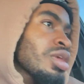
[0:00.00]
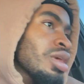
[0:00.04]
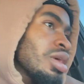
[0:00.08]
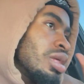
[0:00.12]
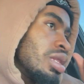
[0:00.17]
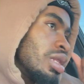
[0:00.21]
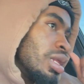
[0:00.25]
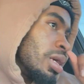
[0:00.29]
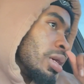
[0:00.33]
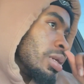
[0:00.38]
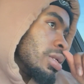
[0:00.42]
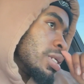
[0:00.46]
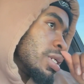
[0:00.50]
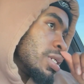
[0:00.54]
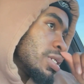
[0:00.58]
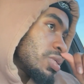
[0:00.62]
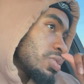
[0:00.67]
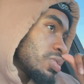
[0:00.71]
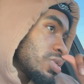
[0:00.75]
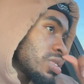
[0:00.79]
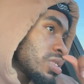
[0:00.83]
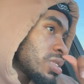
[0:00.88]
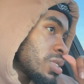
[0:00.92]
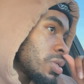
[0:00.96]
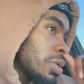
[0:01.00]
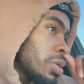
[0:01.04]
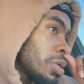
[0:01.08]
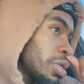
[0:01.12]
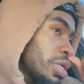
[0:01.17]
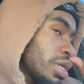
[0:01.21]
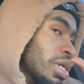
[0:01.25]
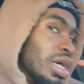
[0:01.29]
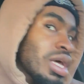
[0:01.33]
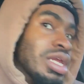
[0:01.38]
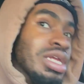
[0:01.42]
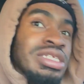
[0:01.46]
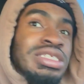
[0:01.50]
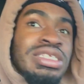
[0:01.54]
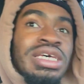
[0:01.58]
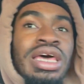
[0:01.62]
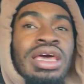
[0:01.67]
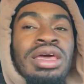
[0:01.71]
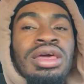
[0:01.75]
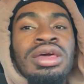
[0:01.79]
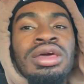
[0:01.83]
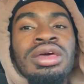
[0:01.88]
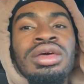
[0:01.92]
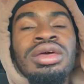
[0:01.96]
Now, this is where the story kind of
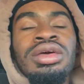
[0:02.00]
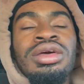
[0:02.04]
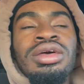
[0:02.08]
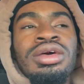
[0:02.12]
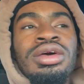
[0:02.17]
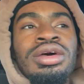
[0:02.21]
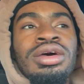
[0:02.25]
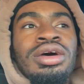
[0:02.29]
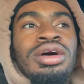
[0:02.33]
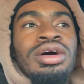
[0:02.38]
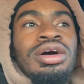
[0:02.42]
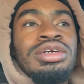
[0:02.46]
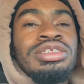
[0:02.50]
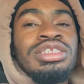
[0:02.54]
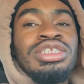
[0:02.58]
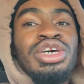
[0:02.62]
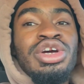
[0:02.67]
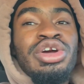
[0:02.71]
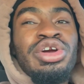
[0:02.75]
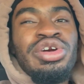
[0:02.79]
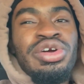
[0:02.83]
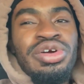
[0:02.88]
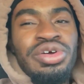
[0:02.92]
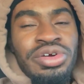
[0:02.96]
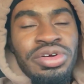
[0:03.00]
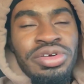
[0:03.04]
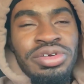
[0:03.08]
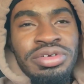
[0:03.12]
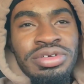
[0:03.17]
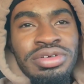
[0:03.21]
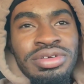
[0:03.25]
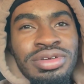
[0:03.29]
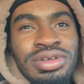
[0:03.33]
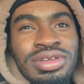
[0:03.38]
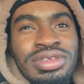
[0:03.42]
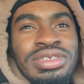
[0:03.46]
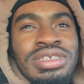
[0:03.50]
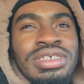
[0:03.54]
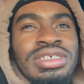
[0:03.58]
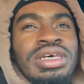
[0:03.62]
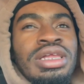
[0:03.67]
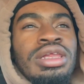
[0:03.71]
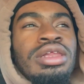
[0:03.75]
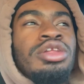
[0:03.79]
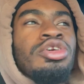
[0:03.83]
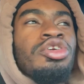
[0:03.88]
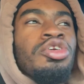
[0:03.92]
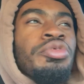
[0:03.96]
take a turn, just a
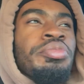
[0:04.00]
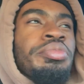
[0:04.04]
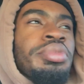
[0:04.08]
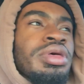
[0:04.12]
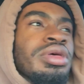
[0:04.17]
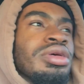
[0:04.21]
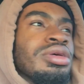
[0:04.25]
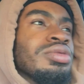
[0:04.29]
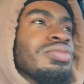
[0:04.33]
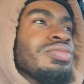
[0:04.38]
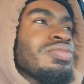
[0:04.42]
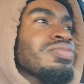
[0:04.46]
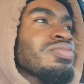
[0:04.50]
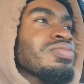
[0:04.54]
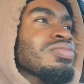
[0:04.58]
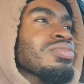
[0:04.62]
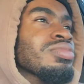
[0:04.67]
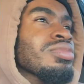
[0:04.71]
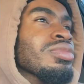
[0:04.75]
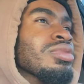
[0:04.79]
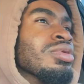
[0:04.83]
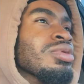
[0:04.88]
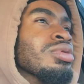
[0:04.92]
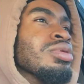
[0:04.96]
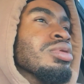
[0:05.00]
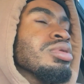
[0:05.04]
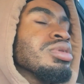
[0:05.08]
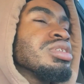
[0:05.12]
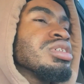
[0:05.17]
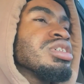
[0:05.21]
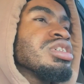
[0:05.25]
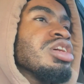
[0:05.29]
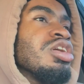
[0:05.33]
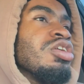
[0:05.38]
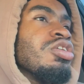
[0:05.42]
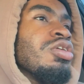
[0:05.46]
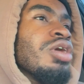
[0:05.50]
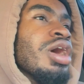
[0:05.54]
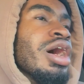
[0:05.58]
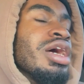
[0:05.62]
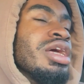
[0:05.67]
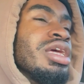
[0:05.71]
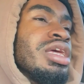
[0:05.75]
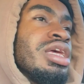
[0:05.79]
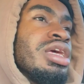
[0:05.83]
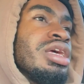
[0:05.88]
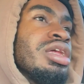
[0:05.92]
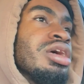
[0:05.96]
little bit. So I
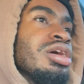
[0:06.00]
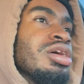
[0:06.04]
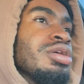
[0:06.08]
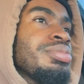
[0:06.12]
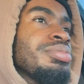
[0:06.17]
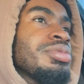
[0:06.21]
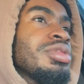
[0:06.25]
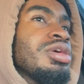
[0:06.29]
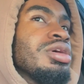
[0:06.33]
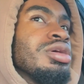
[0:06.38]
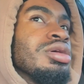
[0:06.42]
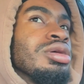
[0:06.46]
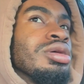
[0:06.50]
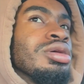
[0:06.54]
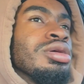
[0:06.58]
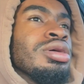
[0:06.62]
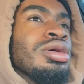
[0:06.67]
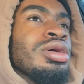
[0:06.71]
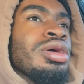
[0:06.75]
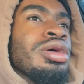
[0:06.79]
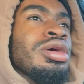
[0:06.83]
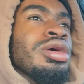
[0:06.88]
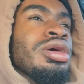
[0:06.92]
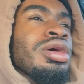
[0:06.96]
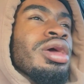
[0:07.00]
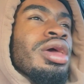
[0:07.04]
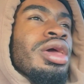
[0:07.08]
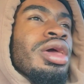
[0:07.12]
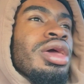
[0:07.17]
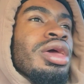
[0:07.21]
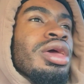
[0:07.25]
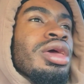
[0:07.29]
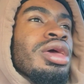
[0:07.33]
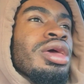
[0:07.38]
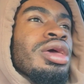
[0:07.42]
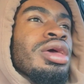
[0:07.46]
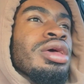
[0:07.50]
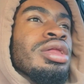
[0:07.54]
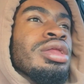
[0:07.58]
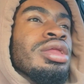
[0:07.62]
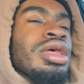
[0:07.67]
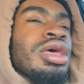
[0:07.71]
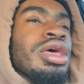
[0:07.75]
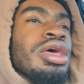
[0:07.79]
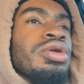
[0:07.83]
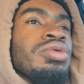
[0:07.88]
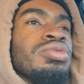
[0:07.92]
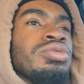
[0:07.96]
get up there, and
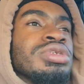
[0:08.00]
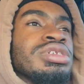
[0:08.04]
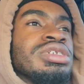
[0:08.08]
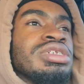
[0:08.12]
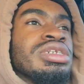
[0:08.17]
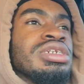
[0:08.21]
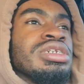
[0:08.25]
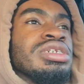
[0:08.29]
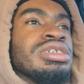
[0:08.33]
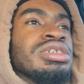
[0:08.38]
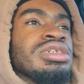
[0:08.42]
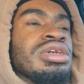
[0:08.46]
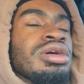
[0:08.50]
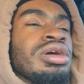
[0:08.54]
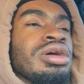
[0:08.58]
it was this